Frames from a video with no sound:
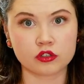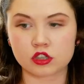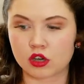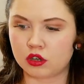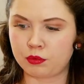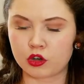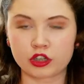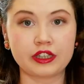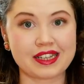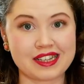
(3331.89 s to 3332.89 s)
So blocking
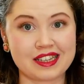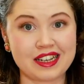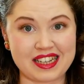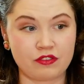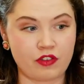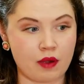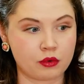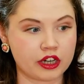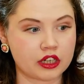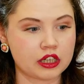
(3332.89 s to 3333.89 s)
net is a knitted
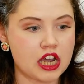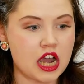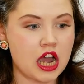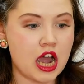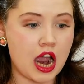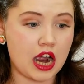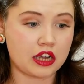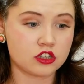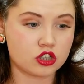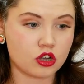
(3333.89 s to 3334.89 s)
fabric,
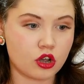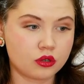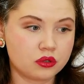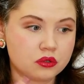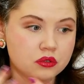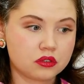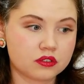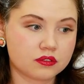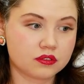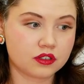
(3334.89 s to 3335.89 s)
and so
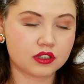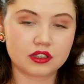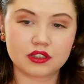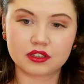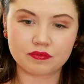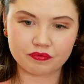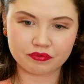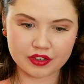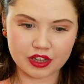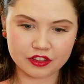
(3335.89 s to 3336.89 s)

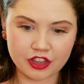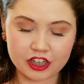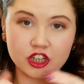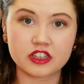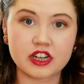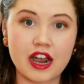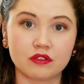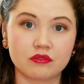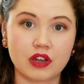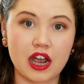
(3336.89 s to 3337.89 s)
that shut
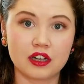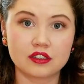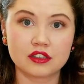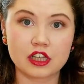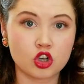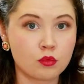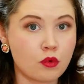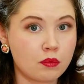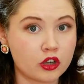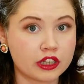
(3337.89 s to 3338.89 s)
down, and there's no more
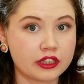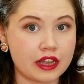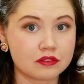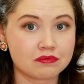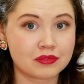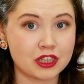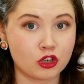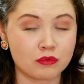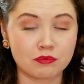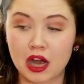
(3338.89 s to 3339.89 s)
blocking net that you
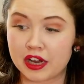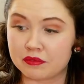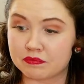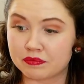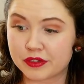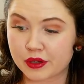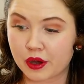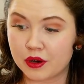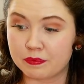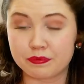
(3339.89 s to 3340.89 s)
can buy.
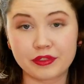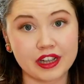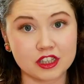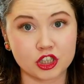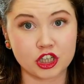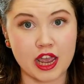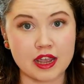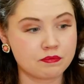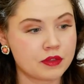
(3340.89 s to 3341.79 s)
So that's a shame.